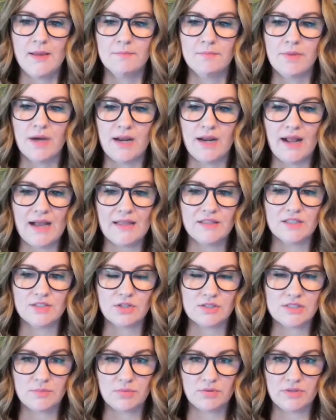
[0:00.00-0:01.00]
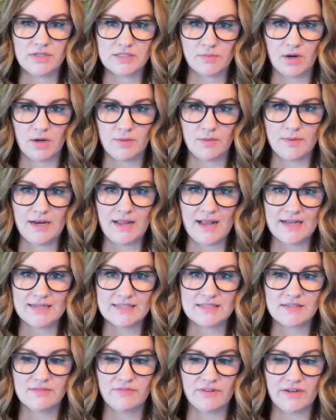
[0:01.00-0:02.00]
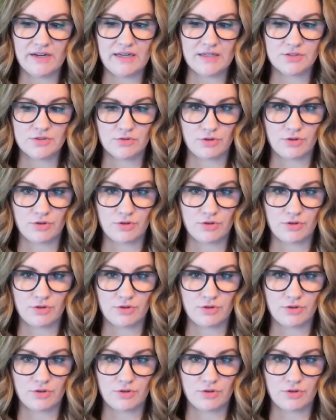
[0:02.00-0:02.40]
but the Tulsa Police Department has a financial